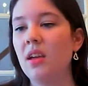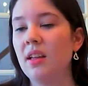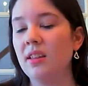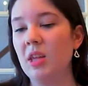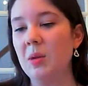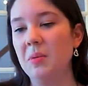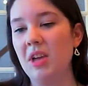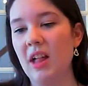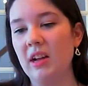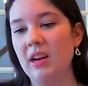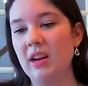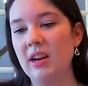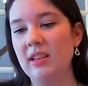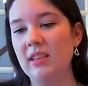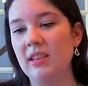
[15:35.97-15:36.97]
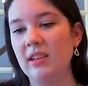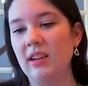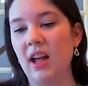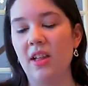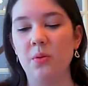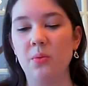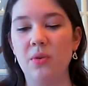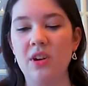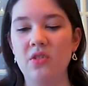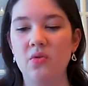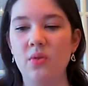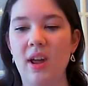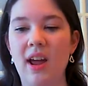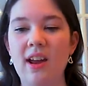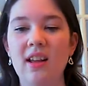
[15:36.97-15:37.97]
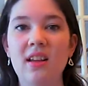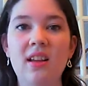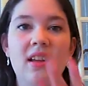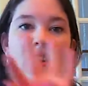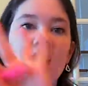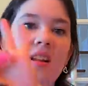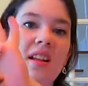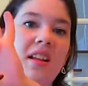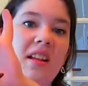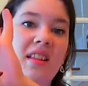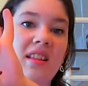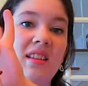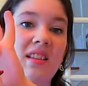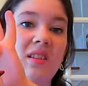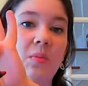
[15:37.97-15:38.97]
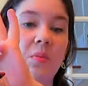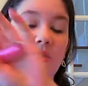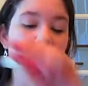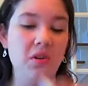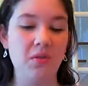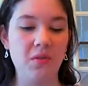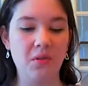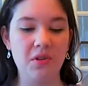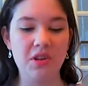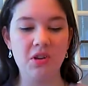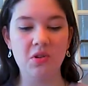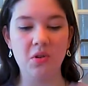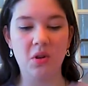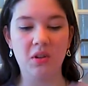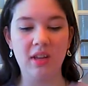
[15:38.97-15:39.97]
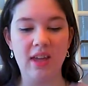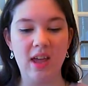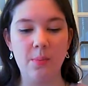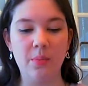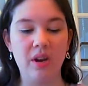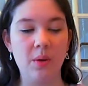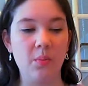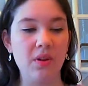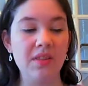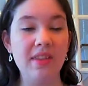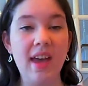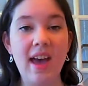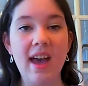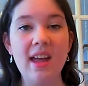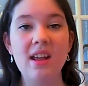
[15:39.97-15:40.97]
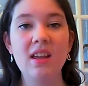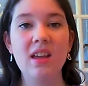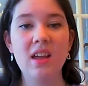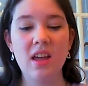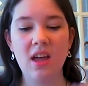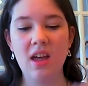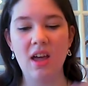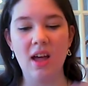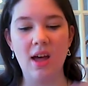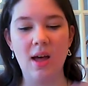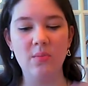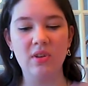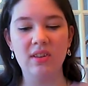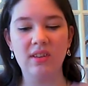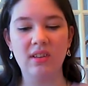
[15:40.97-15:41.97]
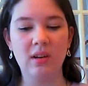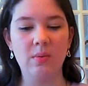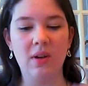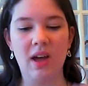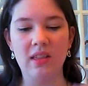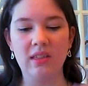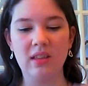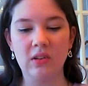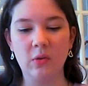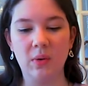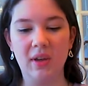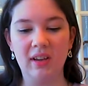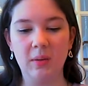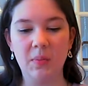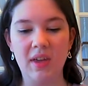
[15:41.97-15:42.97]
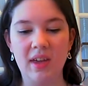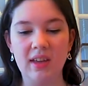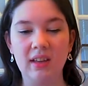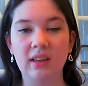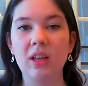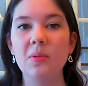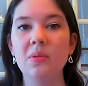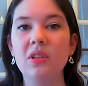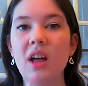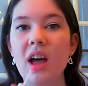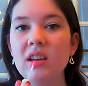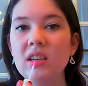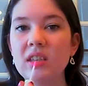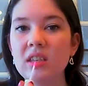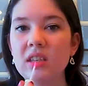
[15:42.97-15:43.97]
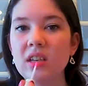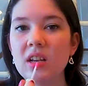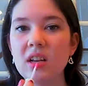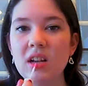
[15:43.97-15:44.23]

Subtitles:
lip color, and it's in the color Rich Red. This is beautiful. You can totally amp it up with that. I'm just going to put on this quick pink lip gloss